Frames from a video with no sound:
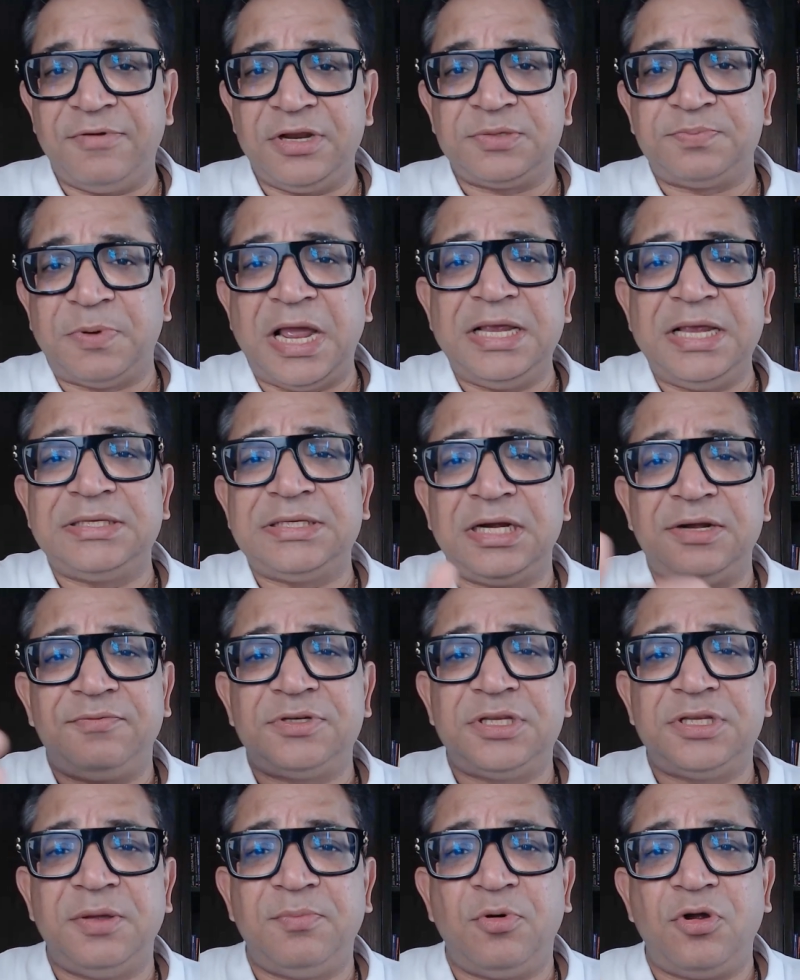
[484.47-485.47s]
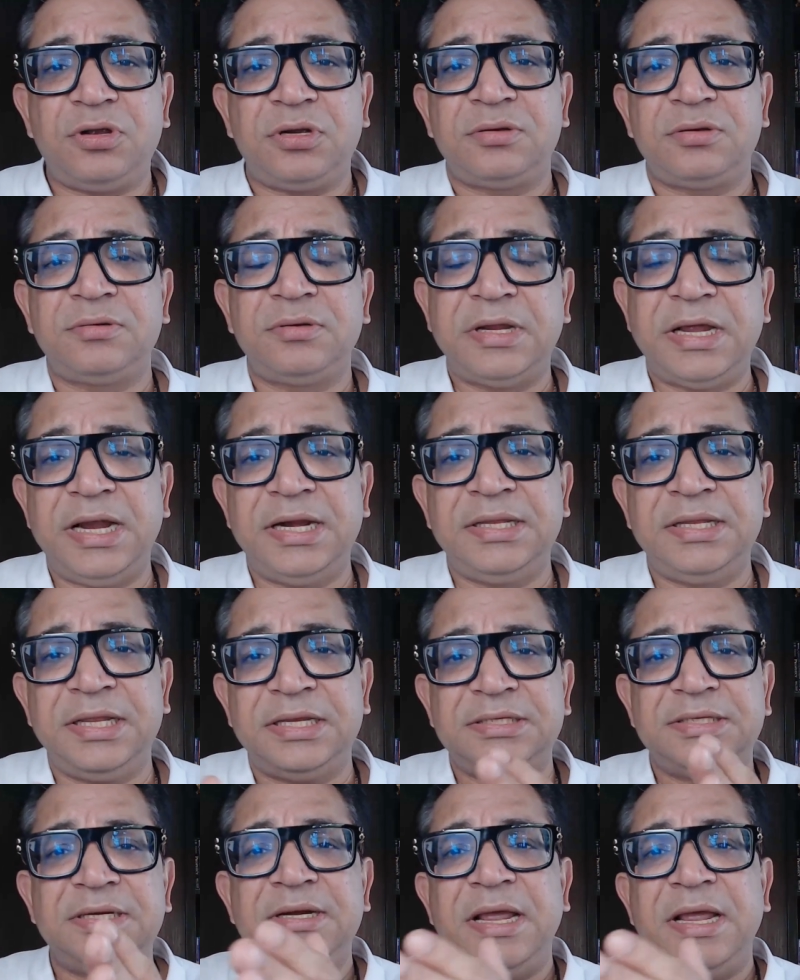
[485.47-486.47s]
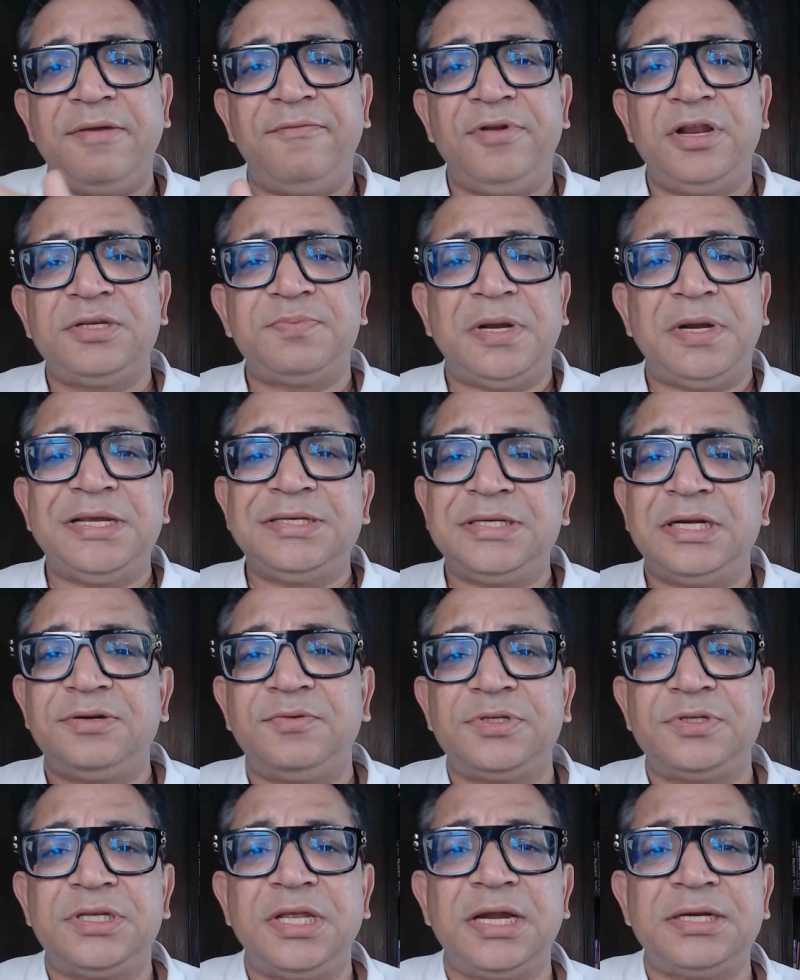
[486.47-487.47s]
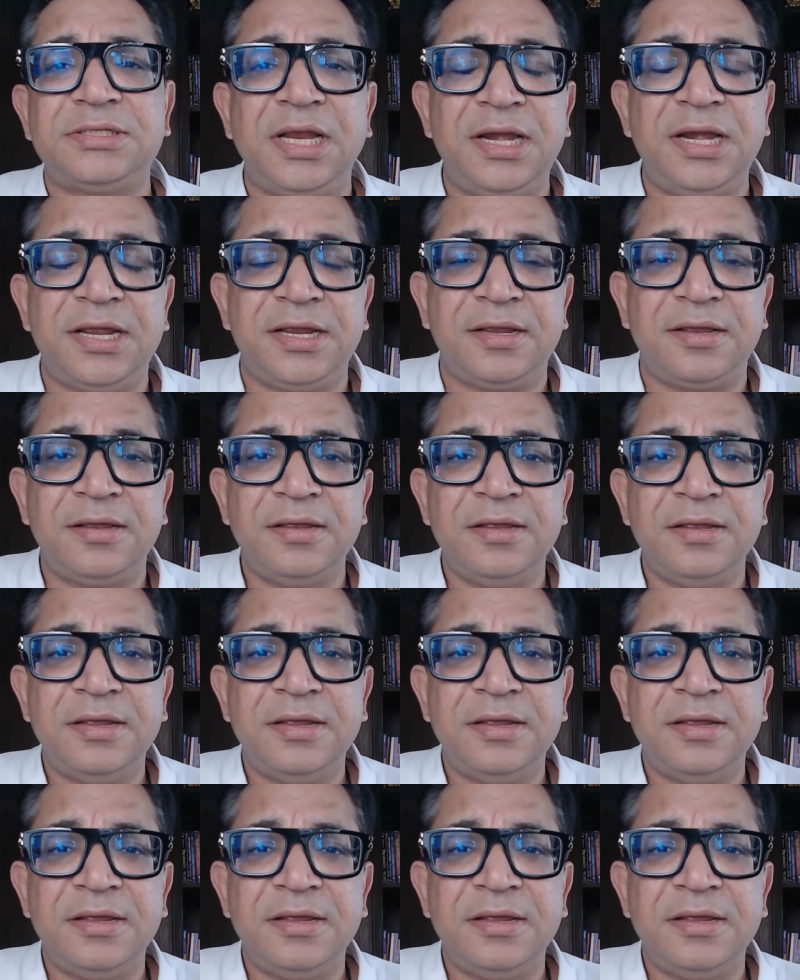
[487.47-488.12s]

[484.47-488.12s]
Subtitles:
price at which they bought and there's an average price at which they are selling.